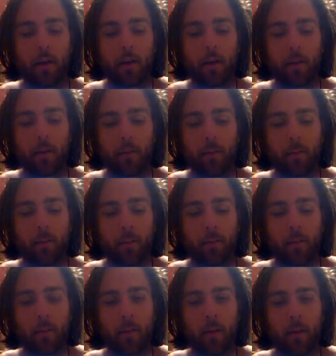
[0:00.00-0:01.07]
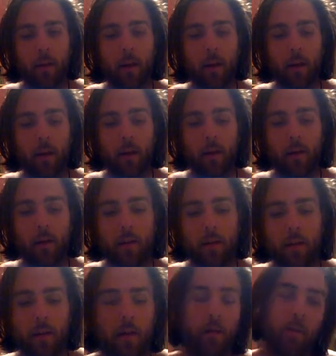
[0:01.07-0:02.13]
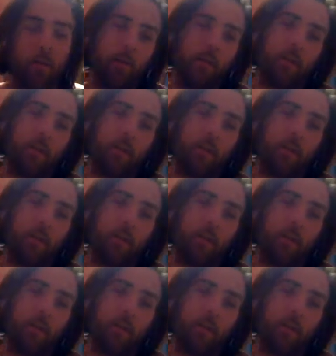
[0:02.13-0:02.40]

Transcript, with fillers: Um, and uh,